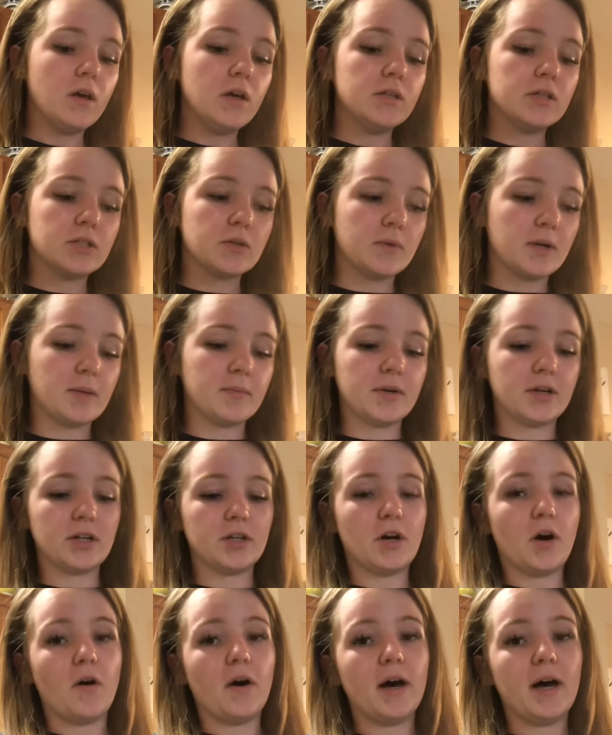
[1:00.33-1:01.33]
So what I'm going
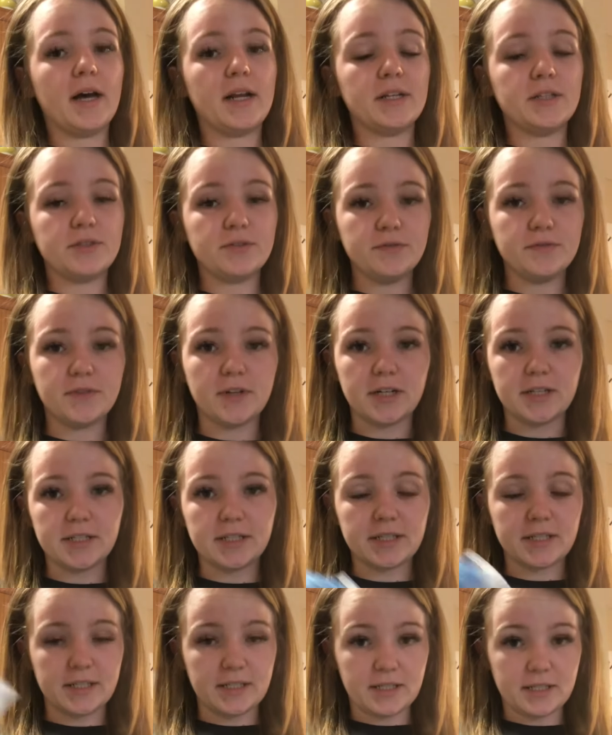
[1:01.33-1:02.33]
to go ahead and do
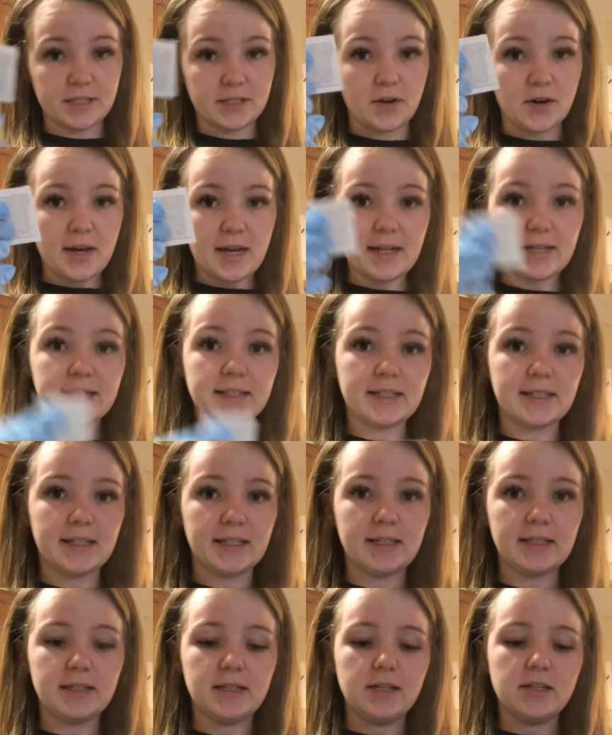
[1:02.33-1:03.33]
first is go ahead and clean
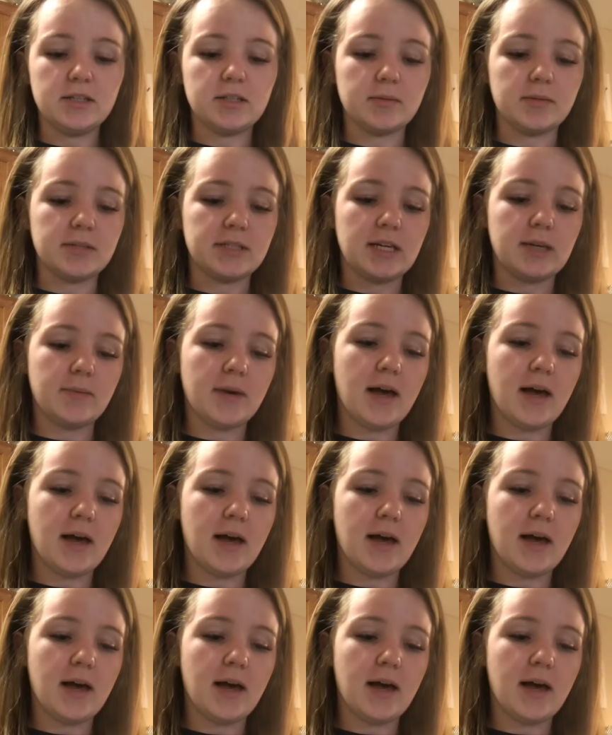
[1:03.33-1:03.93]
it. So I'm going to take my